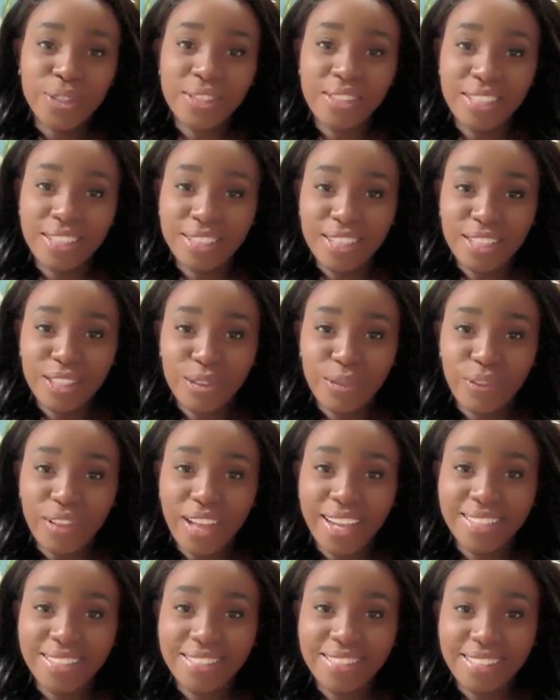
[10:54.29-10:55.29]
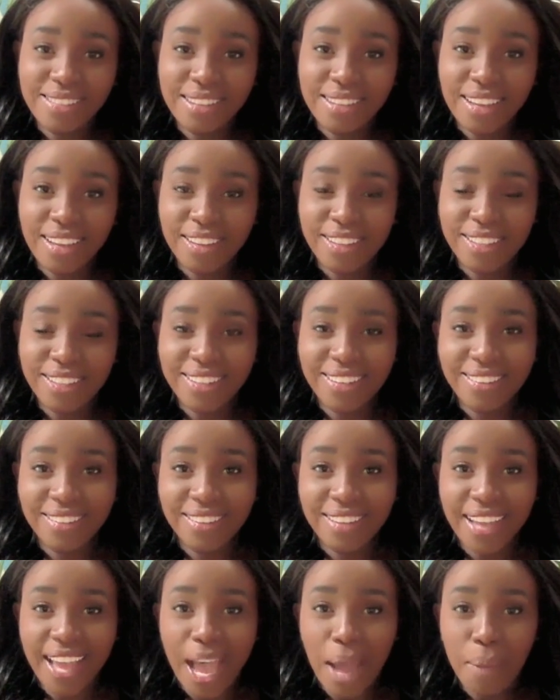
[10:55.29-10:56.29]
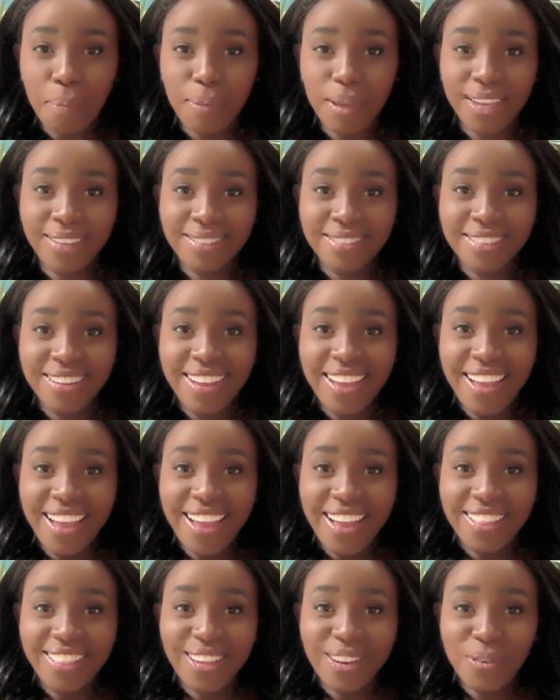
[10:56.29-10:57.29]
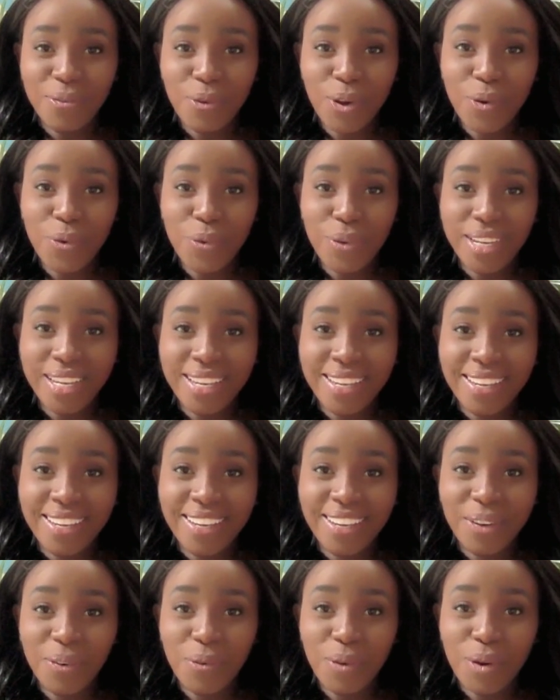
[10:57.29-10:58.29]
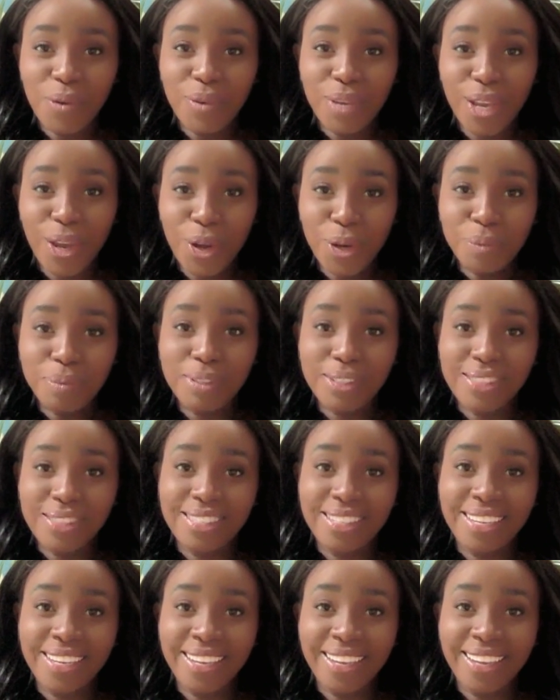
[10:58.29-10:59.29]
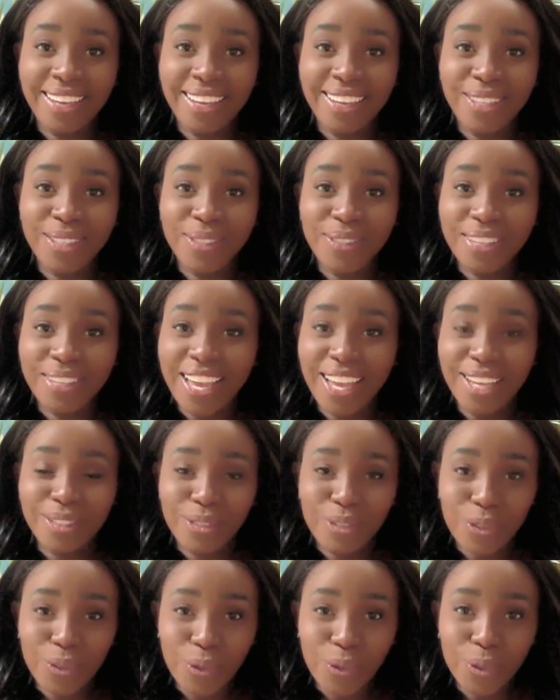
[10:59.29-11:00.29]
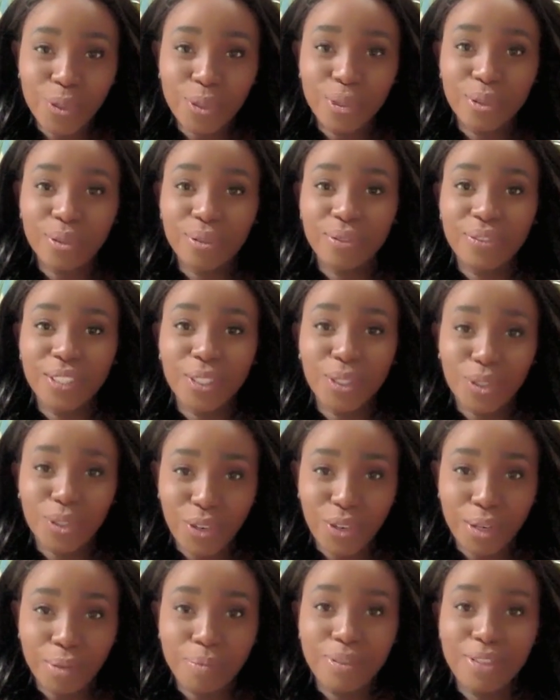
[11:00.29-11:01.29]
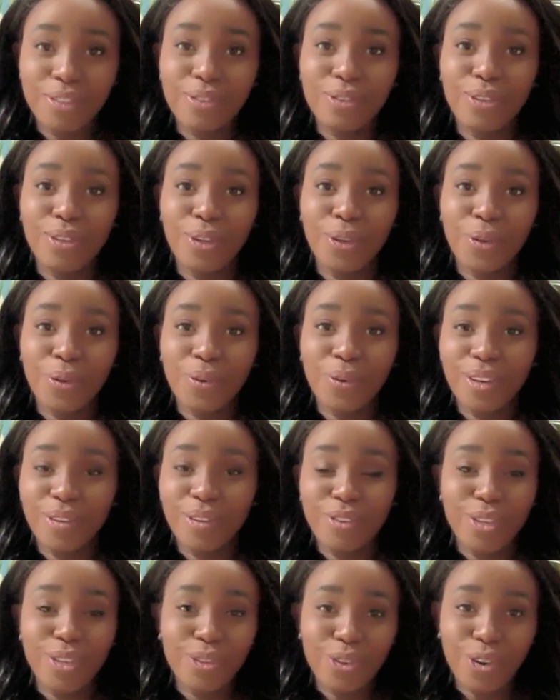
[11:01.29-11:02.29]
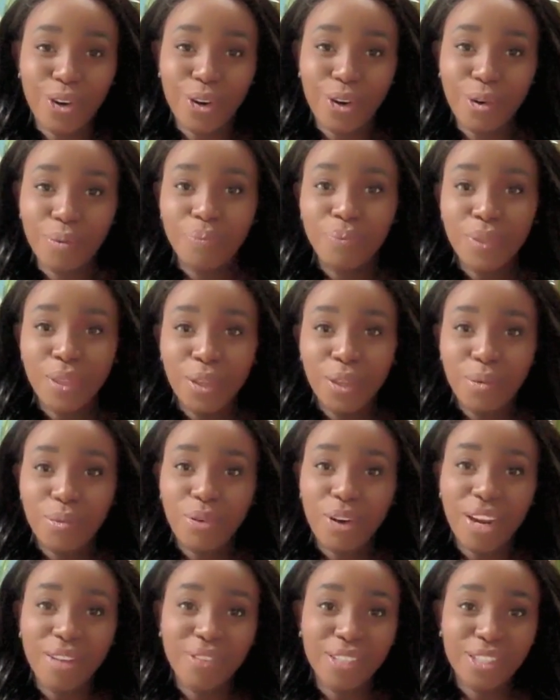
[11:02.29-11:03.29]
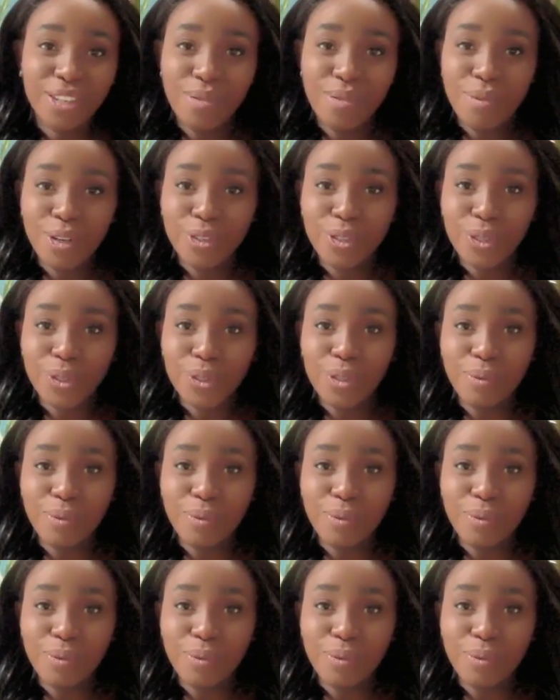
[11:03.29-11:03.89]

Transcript: to see these flights happen, then what we hope to see is, again, school field trips to a future private commercial